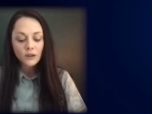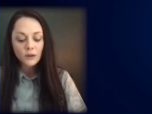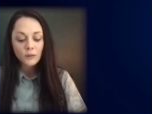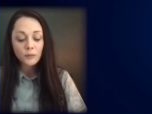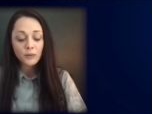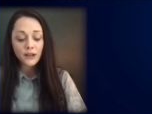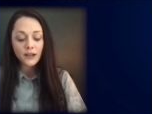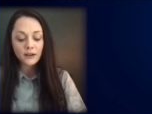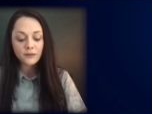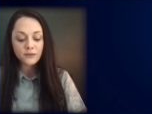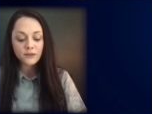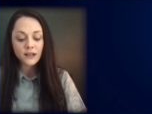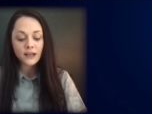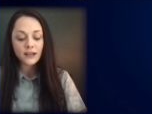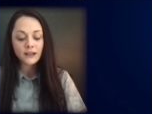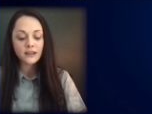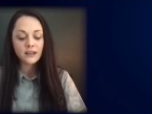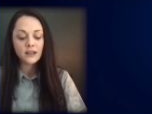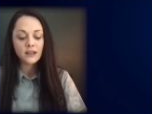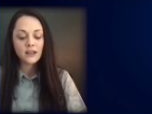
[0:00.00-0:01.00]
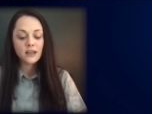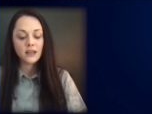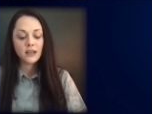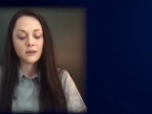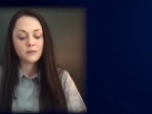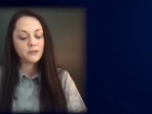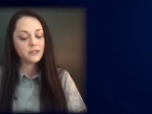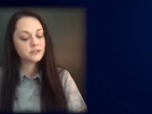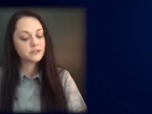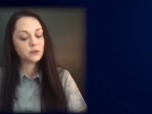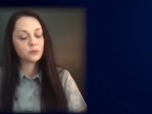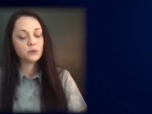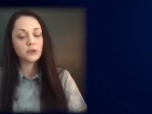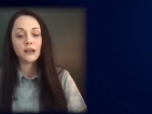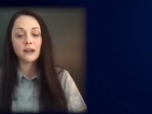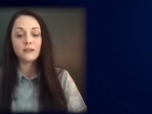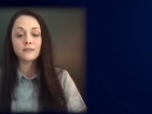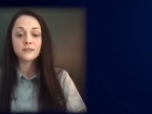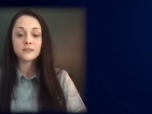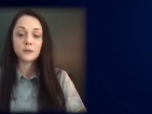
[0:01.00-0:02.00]
black flag, that means that we
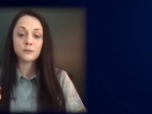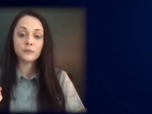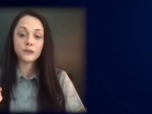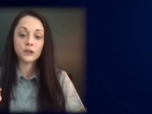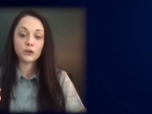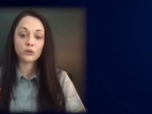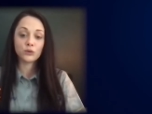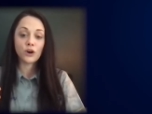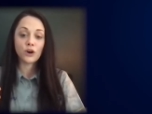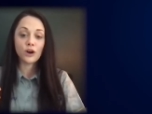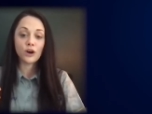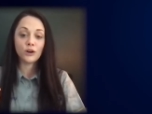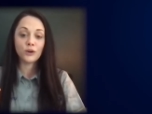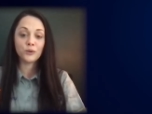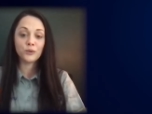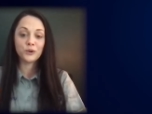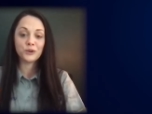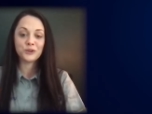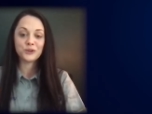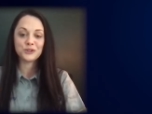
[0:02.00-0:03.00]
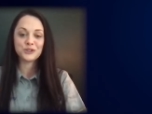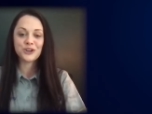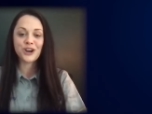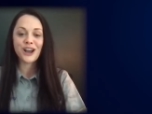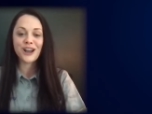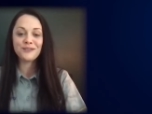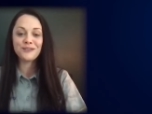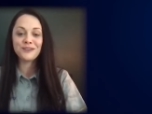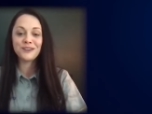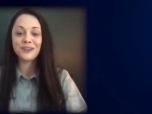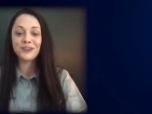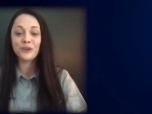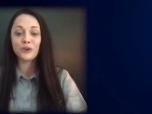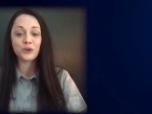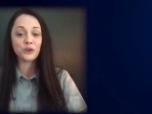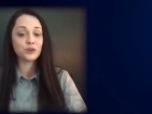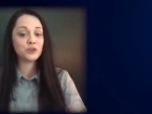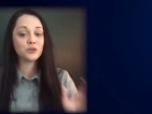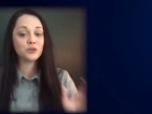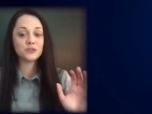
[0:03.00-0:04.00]
have something wrong with your driving or
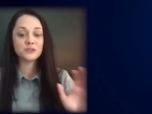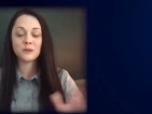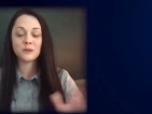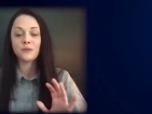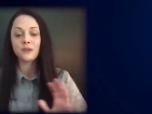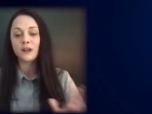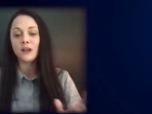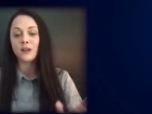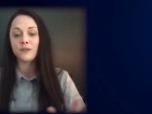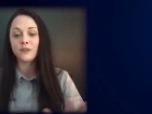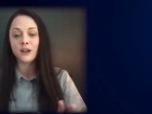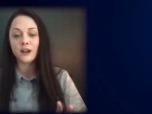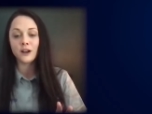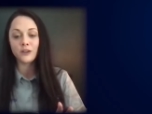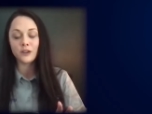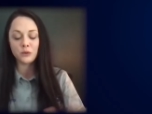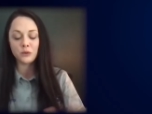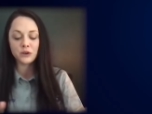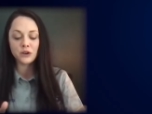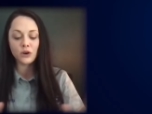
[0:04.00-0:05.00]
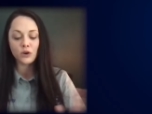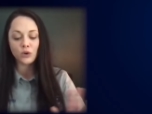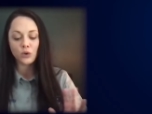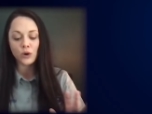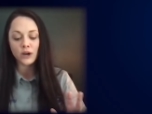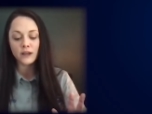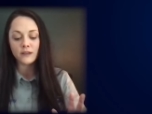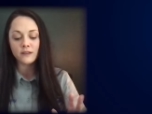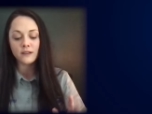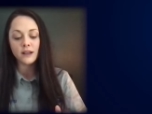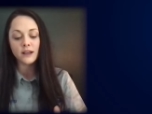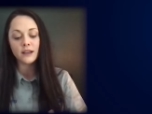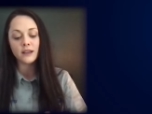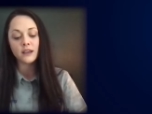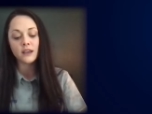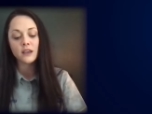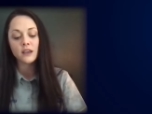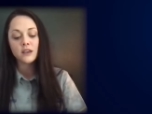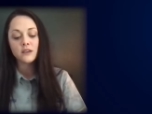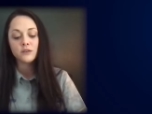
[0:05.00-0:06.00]
you're doing something out there that we don't quite like.
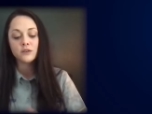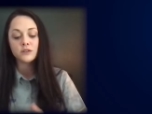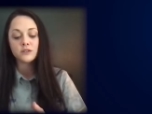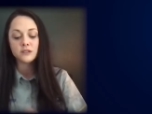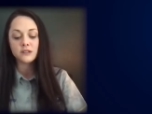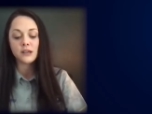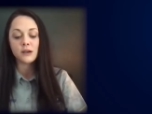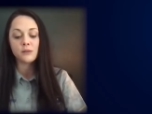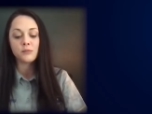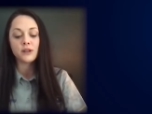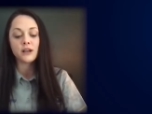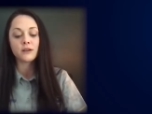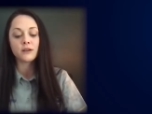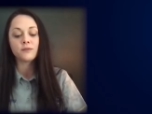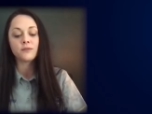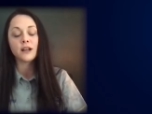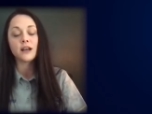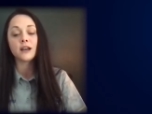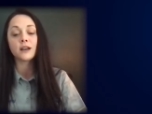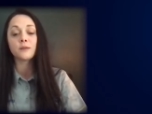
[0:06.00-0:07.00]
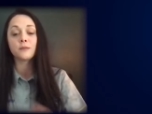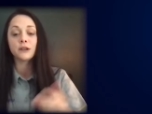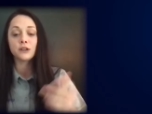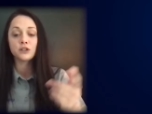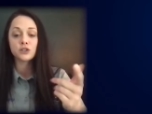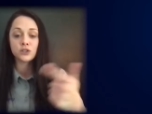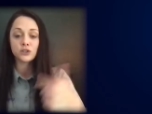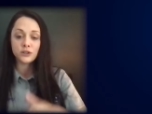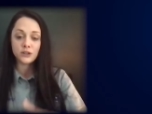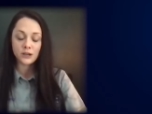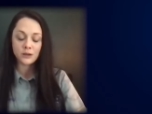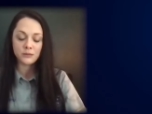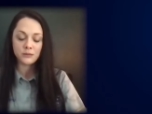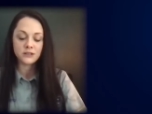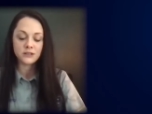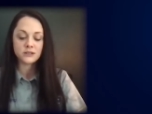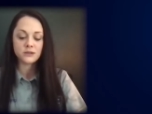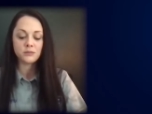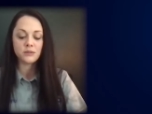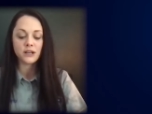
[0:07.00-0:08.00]
you see that black flag, make sure you come
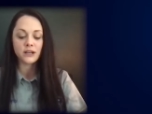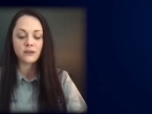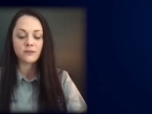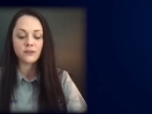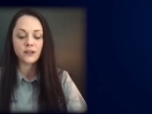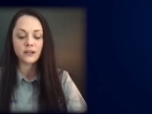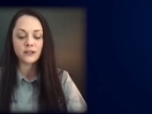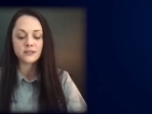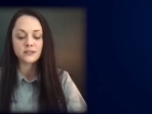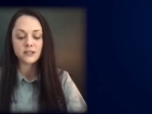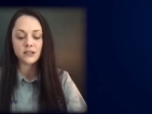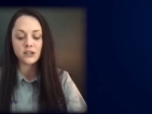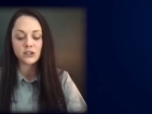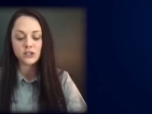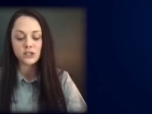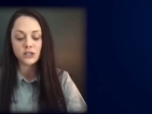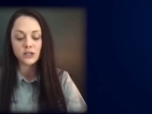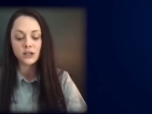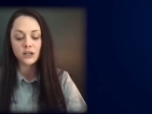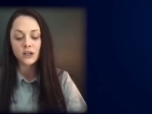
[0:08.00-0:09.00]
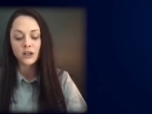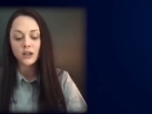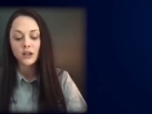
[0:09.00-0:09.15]
into black flag station.